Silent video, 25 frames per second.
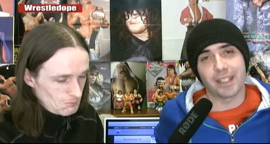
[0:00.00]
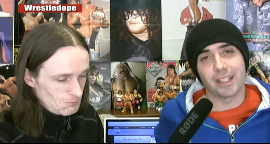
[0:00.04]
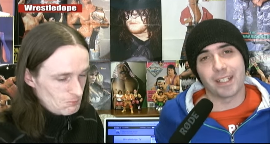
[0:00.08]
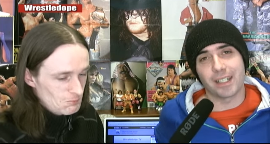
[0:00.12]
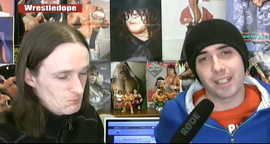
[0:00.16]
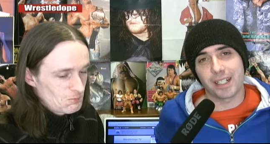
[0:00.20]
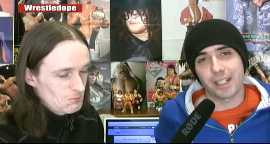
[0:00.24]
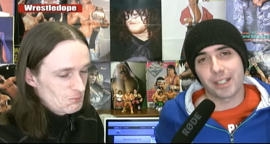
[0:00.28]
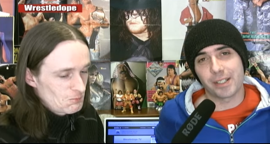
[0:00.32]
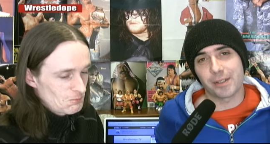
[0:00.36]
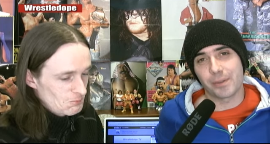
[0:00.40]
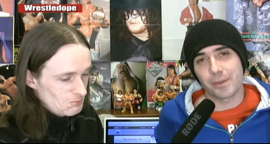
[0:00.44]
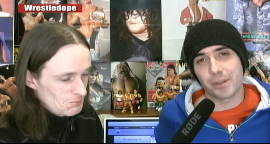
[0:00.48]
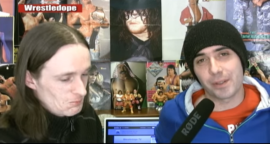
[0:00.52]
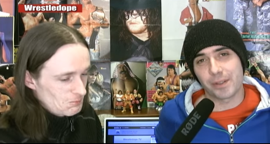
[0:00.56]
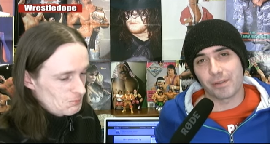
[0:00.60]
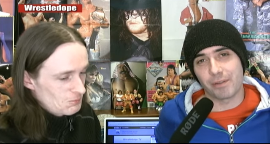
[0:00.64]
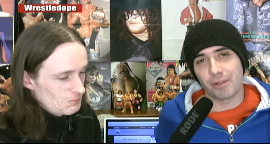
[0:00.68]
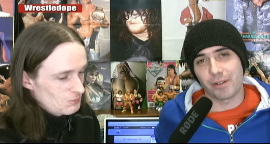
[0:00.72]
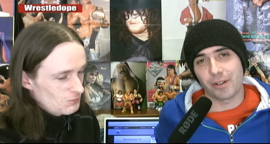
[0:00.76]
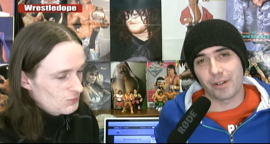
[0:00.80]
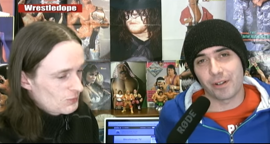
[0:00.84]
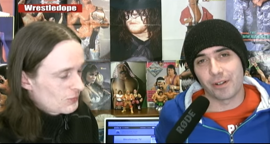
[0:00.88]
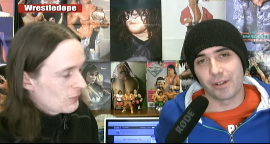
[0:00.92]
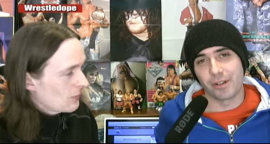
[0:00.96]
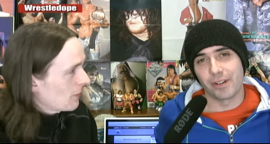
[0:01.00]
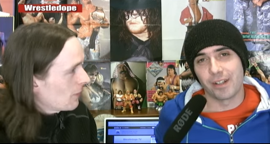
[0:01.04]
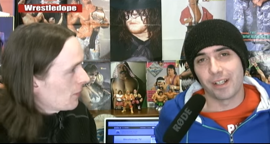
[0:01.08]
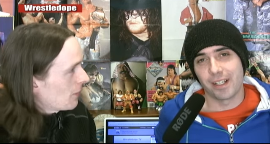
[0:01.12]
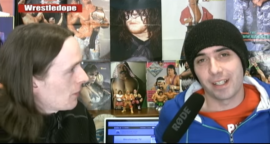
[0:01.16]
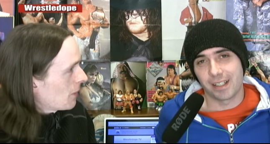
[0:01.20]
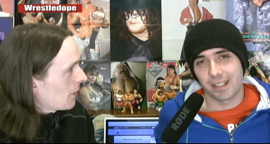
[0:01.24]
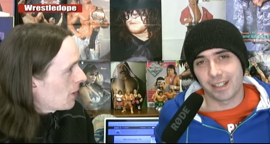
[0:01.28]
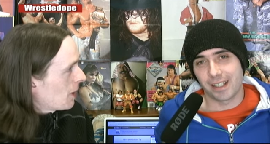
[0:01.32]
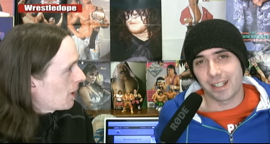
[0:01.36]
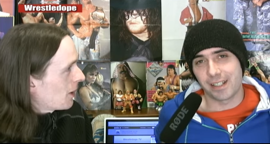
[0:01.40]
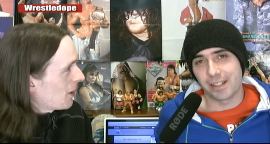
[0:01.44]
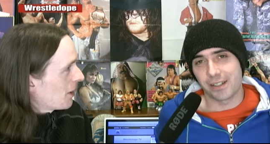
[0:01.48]
Speaker 1: uh, next week's Raw
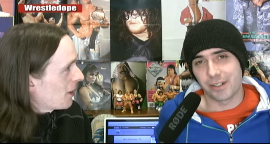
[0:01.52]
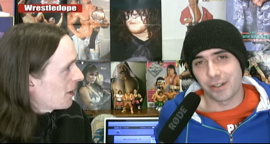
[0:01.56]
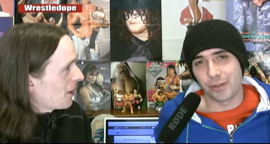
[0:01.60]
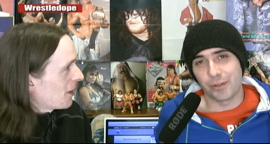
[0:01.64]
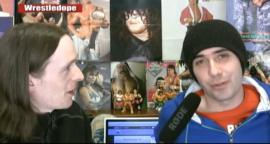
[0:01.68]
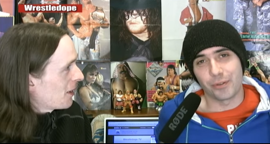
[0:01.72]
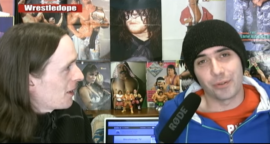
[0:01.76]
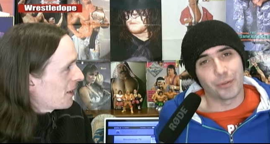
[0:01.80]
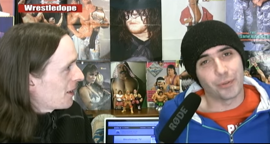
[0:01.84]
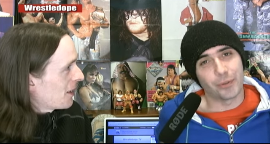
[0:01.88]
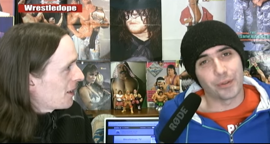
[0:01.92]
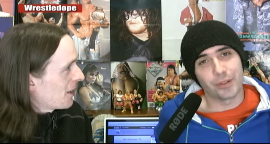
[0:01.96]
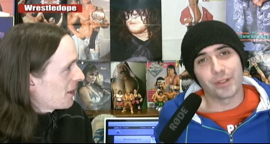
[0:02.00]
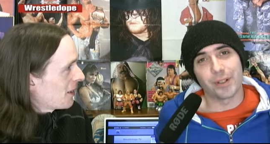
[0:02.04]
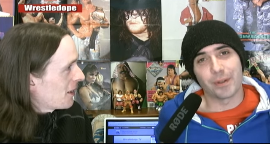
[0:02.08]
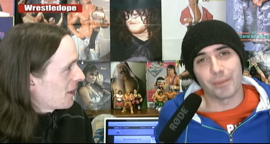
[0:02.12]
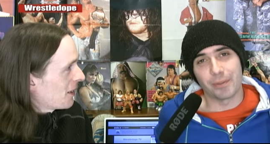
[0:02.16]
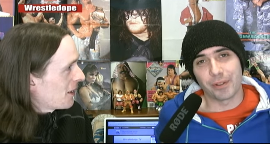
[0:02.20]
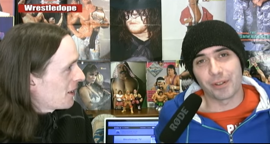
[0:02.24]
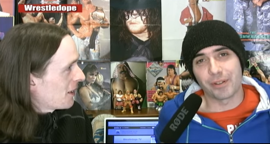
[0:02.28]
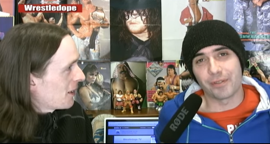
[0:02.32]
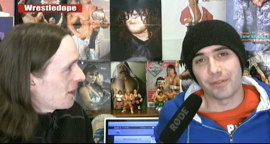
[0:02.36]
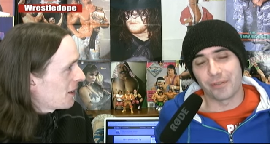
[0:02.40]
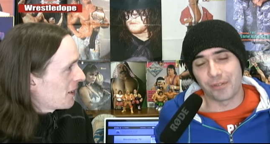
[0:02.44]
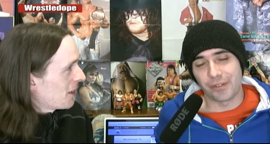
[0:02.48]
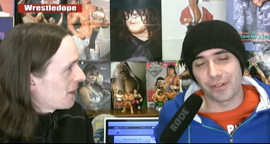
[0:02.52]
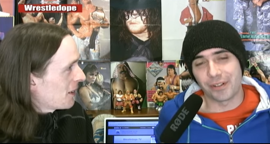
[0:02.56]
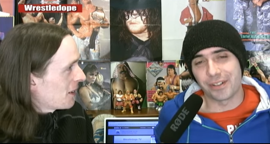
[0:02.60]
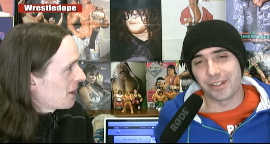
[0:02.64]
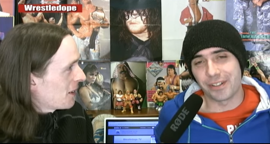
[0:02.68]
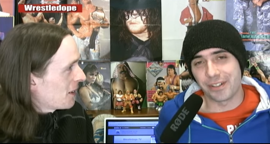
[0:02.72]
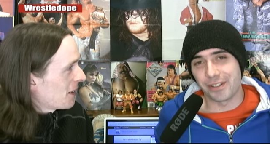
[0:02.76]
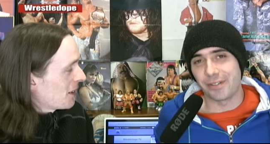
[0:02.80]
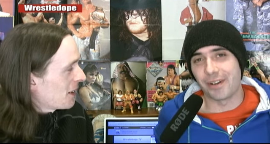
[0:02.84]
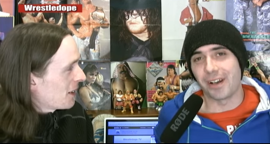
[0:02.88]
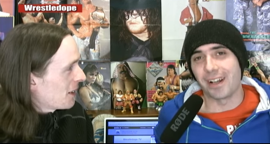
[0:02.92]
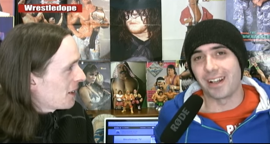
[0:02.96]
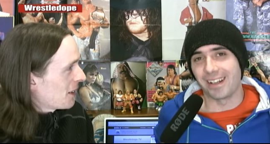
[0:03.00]
guest host, which I'm looking forward to
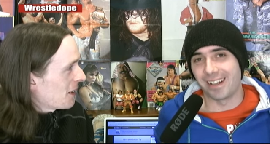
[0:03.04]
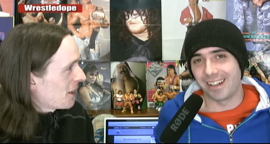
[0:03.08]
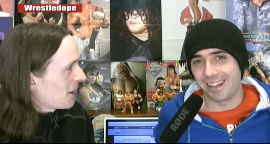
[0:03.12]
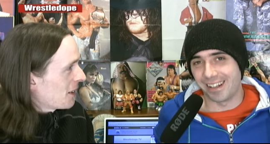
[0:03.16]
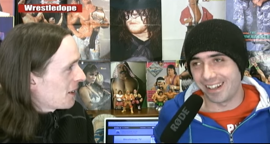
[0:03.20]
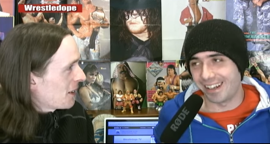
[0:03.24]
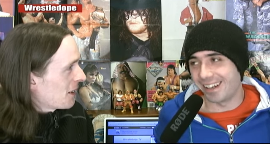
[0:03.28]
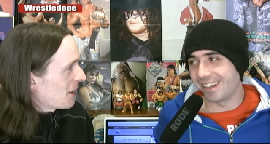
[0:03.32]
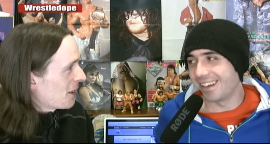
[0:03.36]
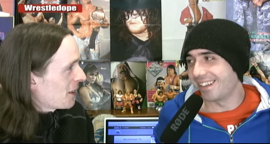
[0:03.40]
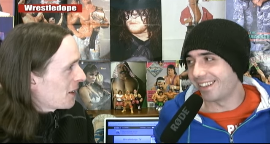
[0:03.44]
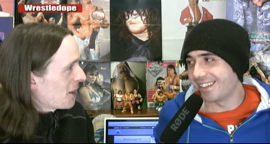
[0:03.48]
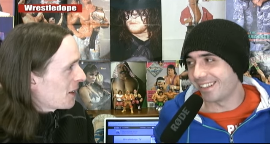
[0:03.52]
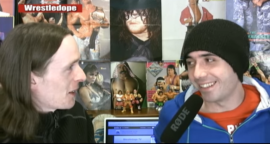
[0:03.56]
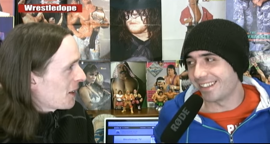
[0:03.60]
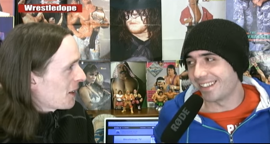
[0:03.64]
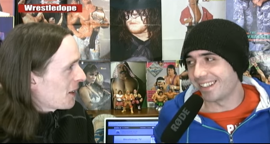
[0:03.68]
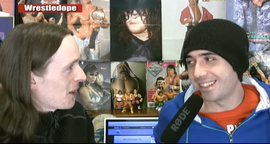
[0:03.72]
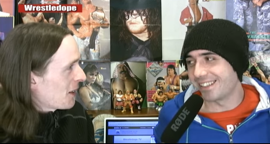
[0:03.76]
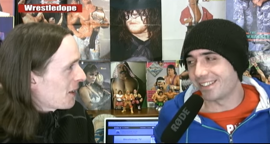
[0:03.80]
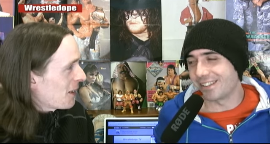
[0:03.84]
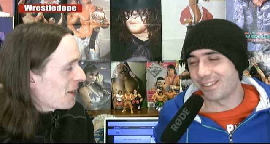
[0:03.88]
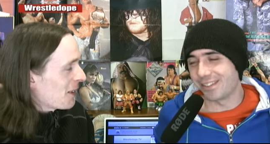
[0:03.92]
a lot. I think that's